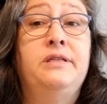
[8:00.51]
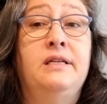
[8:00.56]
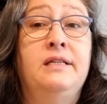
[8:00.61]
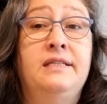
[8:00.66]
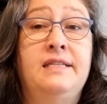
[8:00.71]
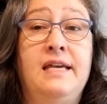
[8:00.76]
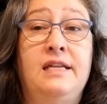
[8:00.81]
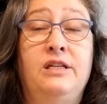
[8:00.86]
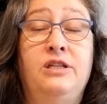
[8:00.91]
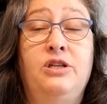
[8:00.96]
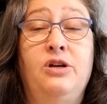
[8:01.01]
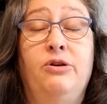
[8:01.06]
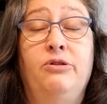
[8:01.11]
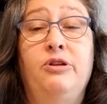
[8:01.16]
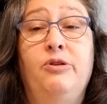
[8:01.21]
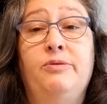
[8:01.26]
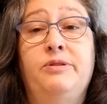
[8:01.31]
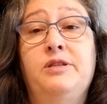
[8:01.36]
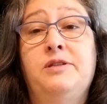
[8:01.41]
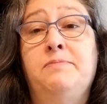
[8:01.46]
in San
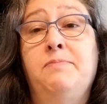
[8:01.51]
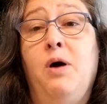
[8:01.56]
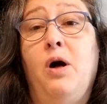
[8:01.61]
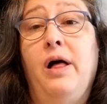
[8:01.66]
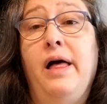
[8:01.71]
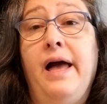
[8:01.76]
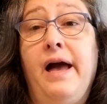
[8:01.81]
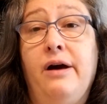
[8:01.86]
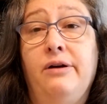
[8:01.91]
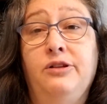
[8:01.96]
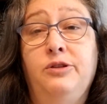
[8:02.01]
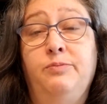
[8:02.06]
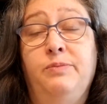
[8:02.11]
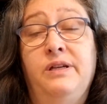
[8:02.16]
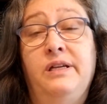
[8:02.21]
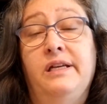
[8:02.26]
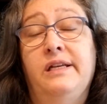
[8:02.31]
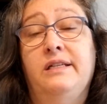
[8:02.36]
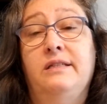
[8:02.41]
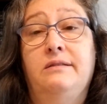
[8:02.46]
Antonio. It's a small house
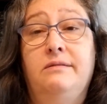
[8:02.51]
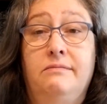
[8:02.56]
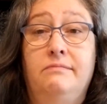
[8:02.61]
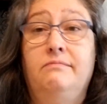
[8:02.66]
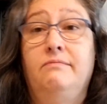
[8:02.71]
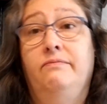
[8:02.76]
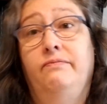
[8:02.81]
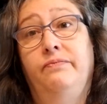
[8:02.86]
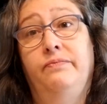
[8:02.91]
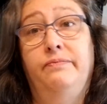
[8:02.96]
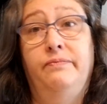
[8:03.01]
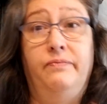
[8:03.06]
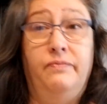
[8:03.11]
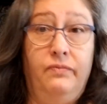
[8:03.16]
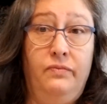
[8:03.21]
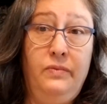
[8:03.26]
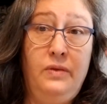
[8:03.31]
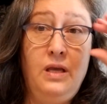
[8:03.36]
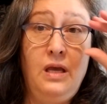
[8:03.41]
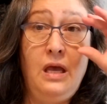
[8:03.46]
because
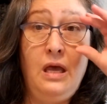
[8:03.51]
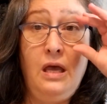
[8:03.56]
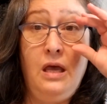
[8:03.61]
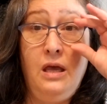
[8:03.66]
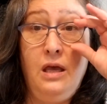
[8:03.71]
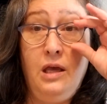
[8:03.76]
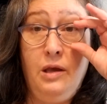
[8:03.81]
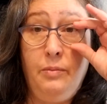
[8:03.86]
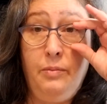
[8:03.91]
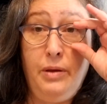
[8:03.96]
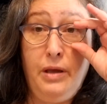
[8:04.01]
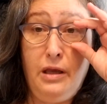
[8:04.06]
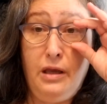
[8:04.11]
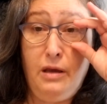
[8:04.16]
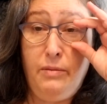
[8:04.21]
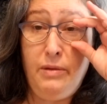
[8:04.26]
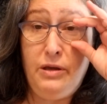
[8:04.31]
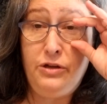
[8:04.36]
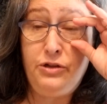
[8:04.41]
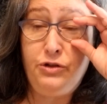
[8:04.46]
being
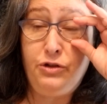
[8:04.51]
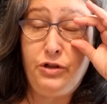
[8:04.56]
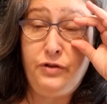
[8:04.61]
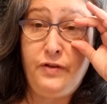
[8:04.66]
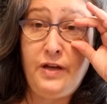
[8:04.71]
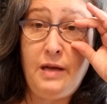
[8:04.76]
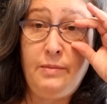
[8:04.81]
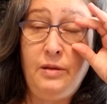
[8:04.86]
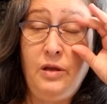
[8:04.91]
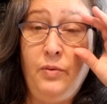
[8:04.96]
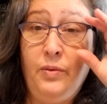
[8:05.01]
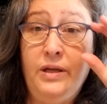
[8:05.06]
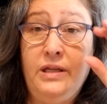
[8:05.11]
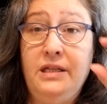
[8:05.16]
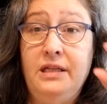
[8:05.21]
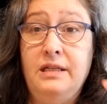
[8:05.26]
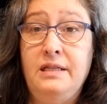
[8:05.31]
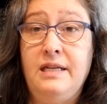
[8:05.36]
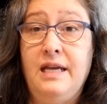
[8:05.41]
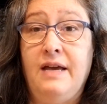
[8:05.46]
a minister's family, we
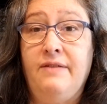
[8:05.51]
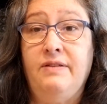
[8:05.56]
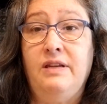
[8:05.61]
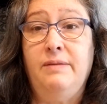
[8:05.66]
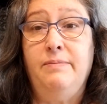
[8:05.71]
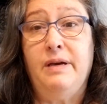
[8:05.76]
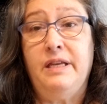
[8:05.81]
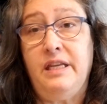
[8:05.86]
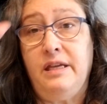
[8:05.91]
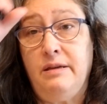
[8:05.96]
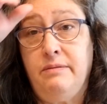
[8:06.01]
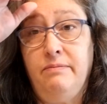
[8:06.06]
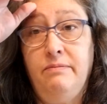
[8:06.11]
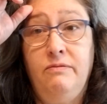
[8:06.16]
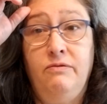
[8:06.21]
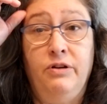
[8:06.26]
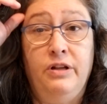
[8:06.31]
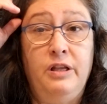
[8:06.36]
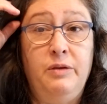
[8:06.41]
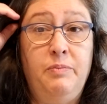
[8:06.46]
didn't have any money
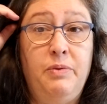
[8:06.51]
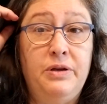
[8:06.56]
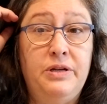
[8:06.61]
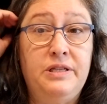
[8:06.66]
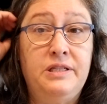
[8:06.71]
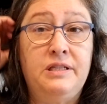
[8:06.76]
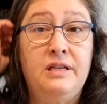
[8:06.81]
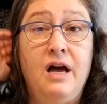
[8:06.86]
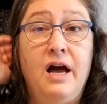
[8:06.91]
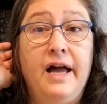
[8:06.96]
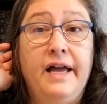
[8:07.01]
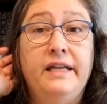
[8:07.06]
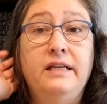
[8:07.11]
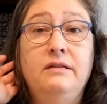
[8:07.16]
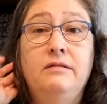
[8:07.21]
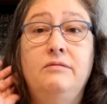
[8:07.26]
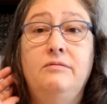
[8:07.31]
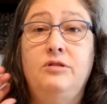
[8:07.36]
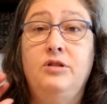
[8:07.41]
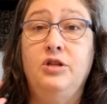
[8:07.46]
really put aside
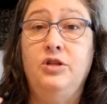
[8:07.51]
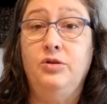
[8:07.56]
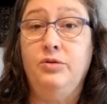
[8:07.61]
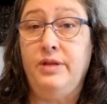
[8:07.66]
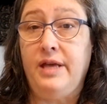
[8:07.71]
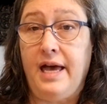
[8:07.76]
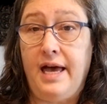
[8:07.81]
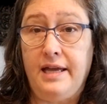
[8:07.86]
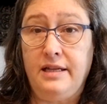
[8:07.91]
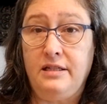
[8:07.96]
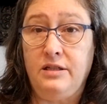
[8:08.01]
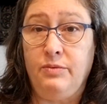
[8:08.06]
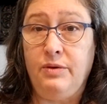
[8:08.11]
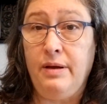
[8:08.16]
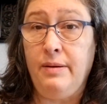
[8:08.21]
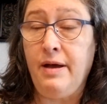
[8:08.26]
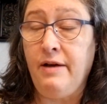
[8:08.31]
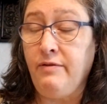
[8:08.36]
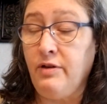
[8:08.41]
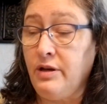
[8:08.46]
to do that. So we
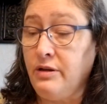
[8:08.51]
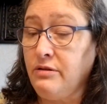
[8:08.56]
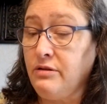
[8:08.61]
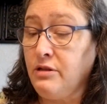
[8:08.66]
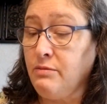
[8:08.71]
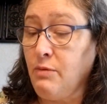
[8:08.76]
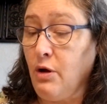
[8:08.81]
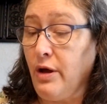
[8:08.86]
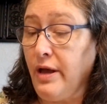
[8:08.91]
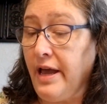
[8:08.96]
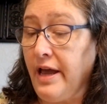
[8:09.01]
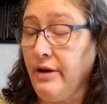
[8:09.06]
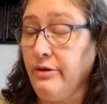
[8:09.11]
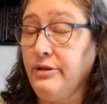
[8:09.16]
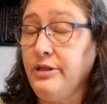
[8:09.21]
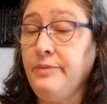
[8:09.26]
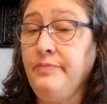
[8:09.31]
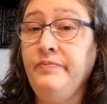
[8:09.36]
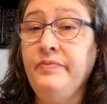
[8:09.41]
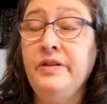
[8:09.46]
have a small
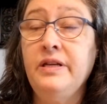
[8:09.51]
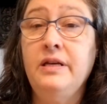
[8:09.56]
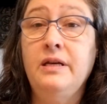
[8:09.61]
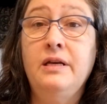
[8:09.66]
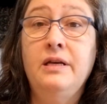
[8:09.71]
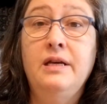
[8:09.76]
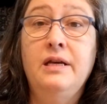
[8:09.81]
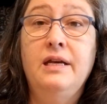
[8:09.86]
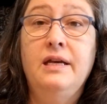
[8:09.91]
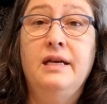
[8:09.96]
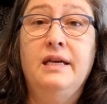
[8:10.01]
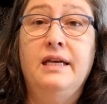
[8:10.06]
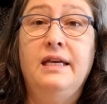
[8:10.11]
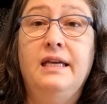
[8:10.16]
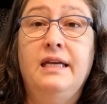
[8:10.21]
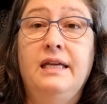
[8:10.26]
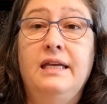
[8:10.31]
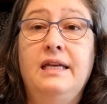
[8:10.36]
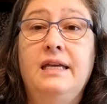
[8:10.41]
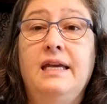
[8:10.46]
house,
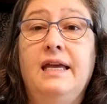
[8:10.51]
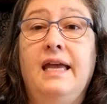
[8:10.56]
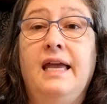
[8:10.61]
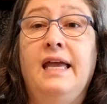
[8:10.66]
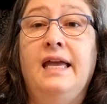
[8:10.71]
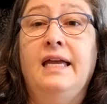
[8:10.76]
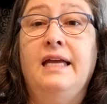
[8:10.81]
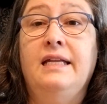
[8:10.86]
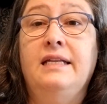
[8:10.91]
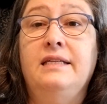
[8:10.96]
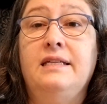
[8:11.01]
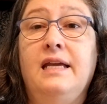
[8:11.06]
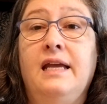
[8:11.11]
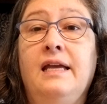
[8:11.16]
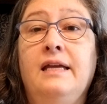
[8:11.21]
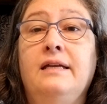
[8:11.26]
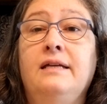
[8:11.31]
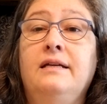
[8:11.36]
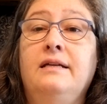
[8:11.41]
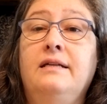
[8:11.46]
and
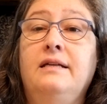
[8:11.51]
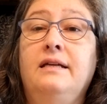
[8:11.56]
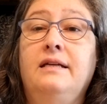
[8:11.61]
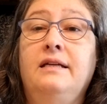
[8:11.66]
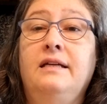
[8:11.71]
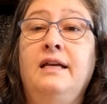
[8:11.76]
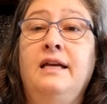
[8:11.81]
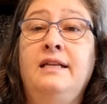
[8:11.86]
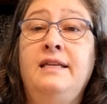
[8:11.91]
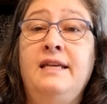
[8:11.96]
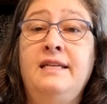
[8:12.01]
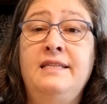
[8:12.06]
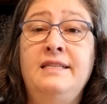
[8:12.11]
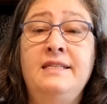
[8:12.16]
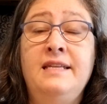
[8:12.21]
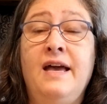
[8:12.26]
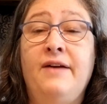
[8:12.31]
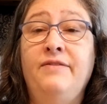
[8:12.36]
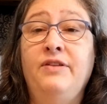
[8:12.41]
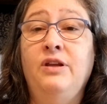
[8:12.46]
it
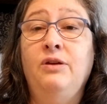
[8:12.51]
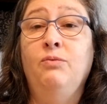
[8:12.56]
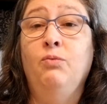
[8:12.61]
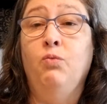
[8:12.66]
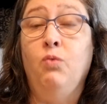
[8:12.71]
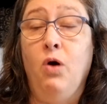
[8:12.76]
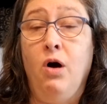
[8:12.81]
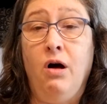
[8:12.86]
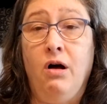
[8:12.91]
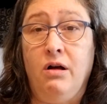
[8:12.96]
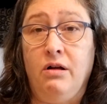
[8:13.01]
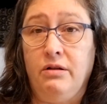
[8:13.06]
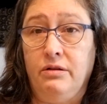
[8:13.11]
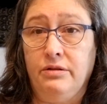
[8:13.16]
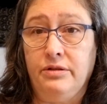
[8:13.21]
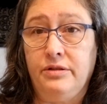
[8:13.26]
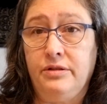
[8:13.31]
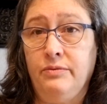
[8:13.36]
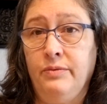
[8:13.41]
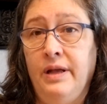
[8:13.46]
doesn't have any
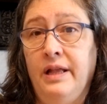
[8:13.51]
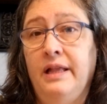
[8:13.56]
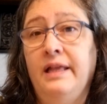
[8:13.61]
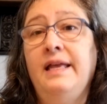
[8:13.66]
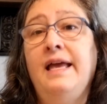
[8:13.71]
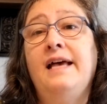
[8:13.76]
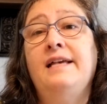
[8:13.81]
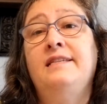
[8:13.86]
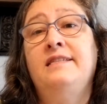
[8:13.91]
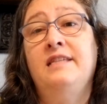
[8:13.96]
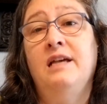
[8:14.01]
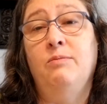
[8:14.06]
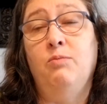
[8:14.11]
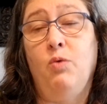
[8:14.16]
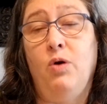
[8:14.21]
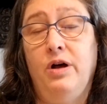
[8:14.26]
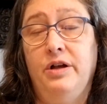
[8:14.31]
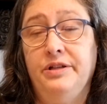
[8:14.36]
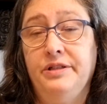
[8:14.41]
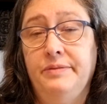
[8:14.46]
walls. Well, it has some
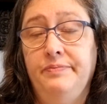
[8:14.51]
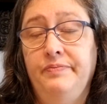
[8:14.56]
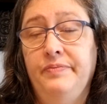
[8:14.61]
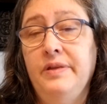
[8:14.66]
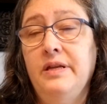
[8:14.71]
walls.